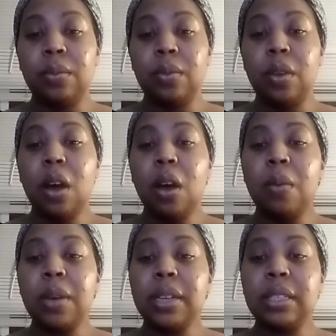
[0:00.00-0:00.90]

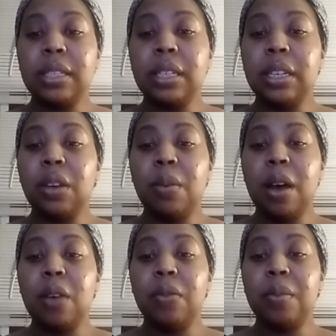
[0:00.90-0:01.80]
Always seeking you
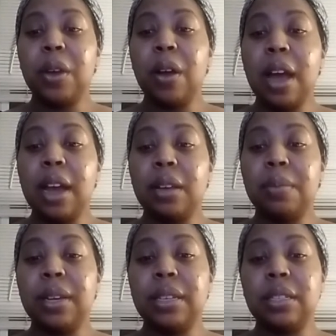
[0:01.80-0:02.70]
out from your hiding
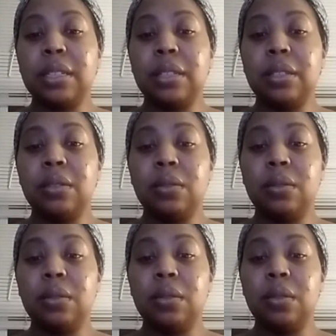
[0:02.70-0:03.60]
places.
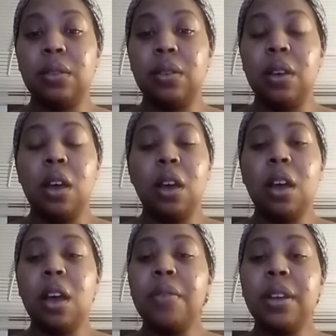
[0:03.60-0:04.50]

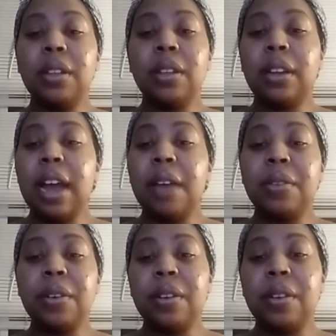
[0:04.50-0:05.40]
Coveting the
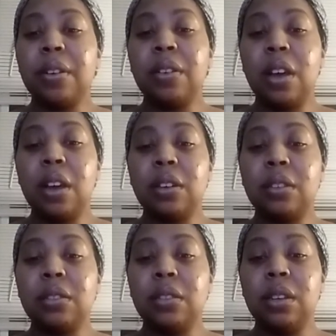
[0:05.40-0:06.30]
laughter in your
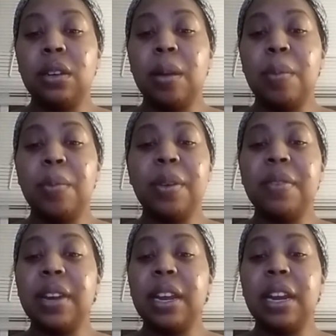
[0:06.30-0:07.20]
lungs,
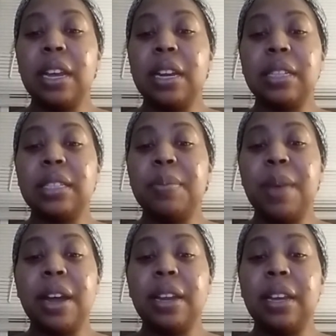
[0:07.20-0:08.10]
breathing it in and
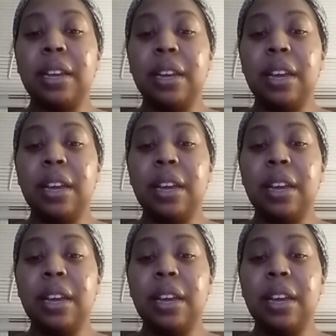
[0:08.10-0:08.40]
smiling.